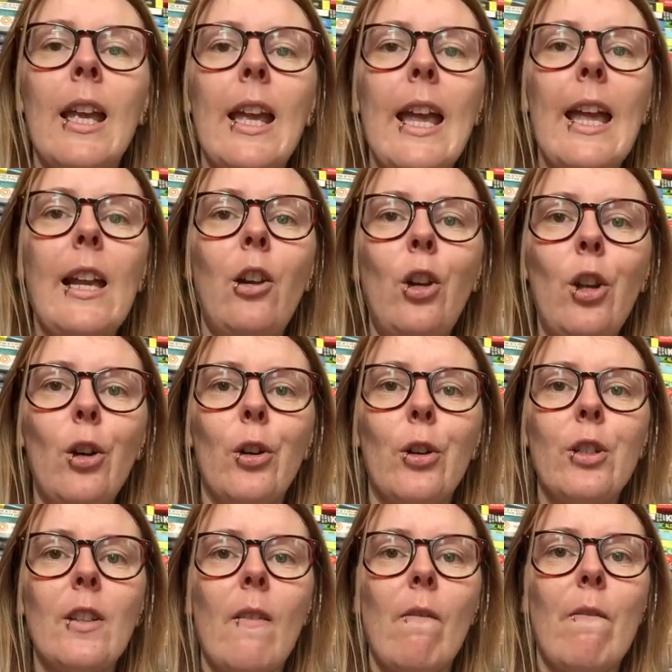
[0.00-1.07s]
It
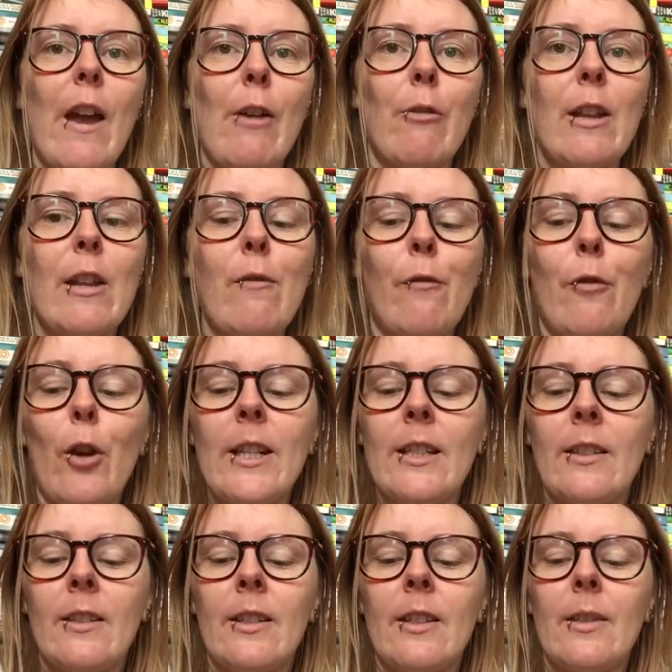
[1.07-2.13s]
looked very
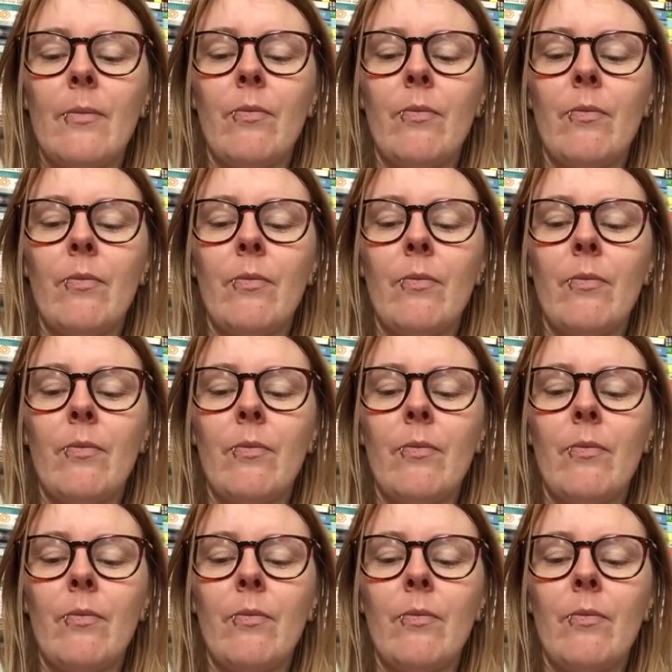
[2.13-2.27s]
frightened.